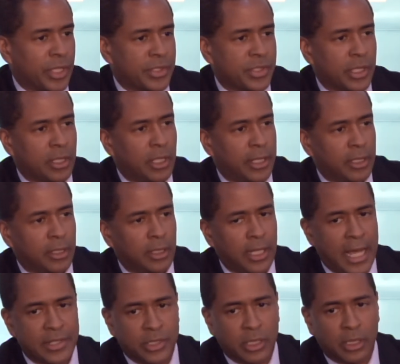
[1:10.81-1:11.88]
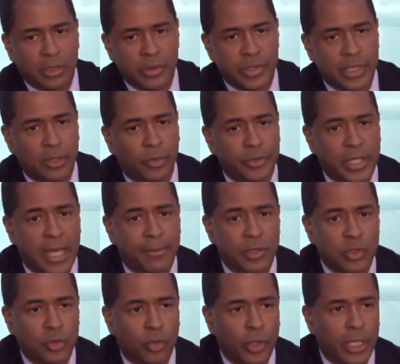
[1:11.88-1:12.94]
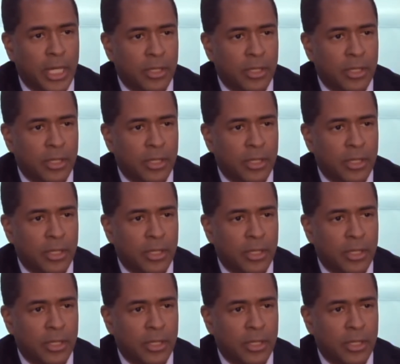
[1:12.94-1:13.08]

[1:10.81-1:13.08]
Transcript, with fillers: That's the kind of classic skills gap story,